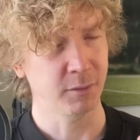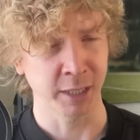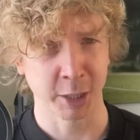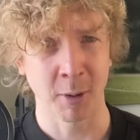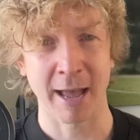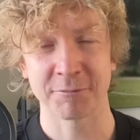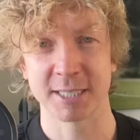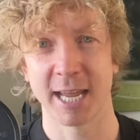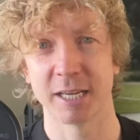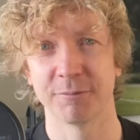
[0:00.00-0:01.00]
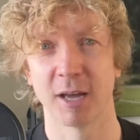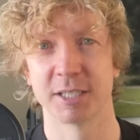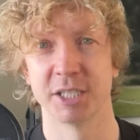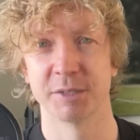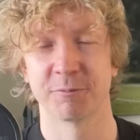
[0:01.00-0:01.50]
You have to take
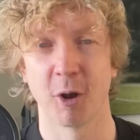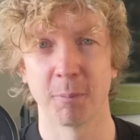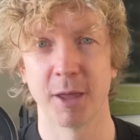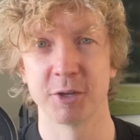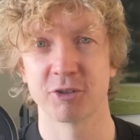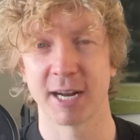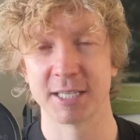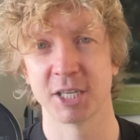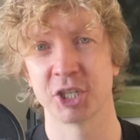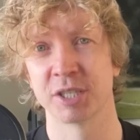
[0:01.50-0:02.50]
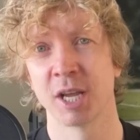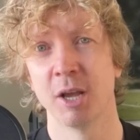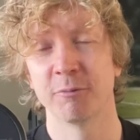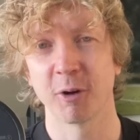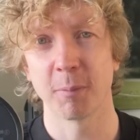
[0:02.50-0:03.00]
advantage from those transitions,
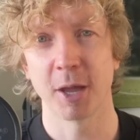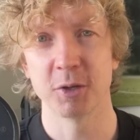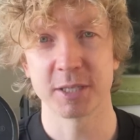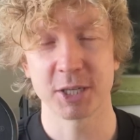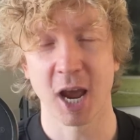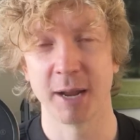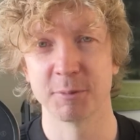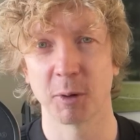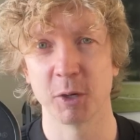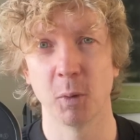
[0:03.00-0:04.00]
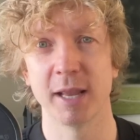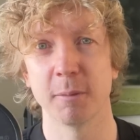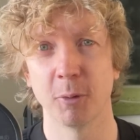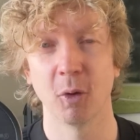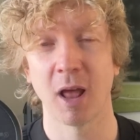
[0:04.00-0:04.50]
from those times where you win the
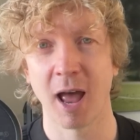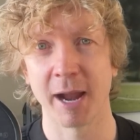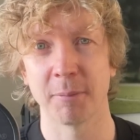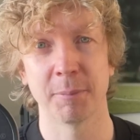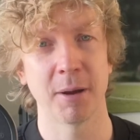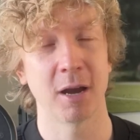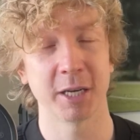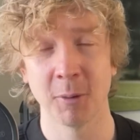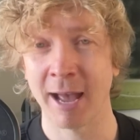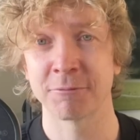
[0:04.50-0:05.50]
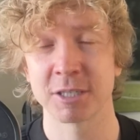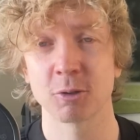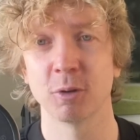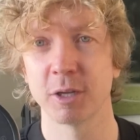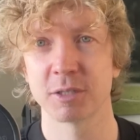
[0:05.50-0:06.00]
ball high up the park. You have to
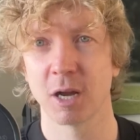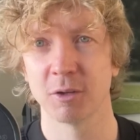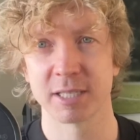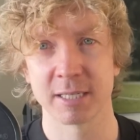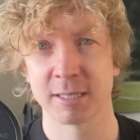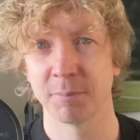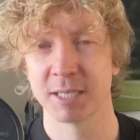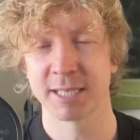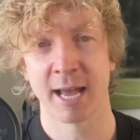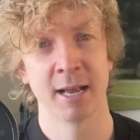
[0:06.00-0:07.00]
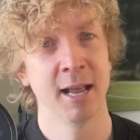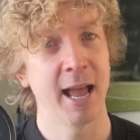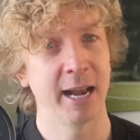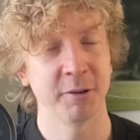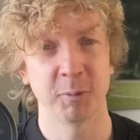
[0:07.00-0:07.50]
score those goals. It's simple as that.
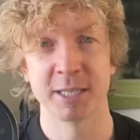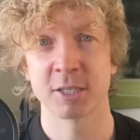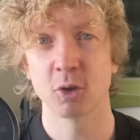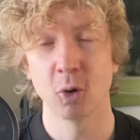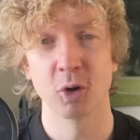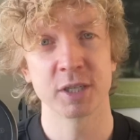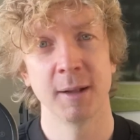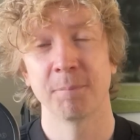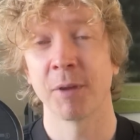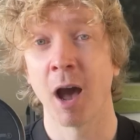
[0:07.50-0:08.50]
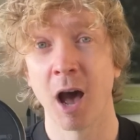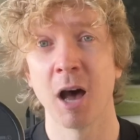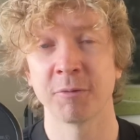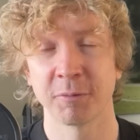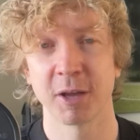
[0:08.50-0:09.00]
And if we'd scored
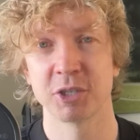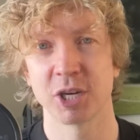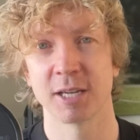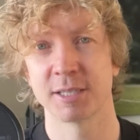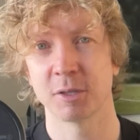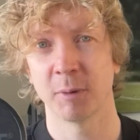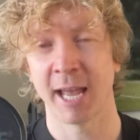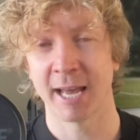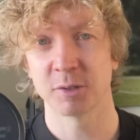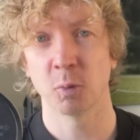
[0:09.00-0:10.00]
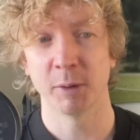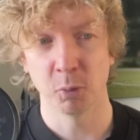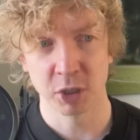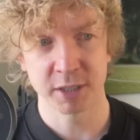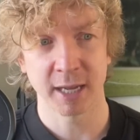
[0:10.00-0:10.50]
half of those chances that we had, we
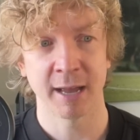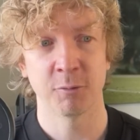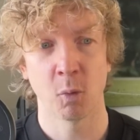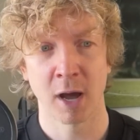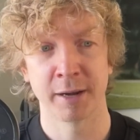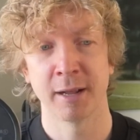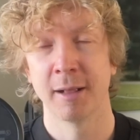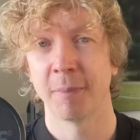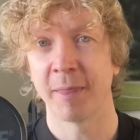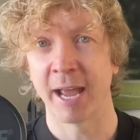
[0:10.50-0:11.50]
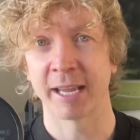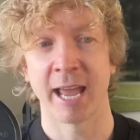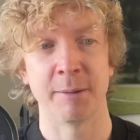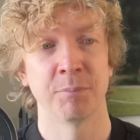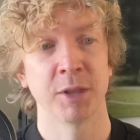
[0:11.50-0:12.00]
would have won that
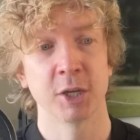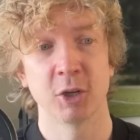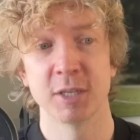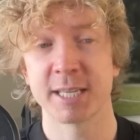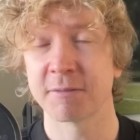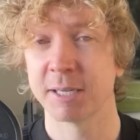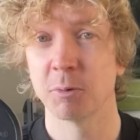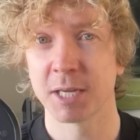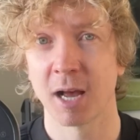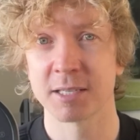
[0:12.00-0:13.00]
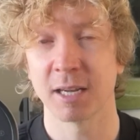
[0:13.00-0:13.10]
game. Kulusevski was asked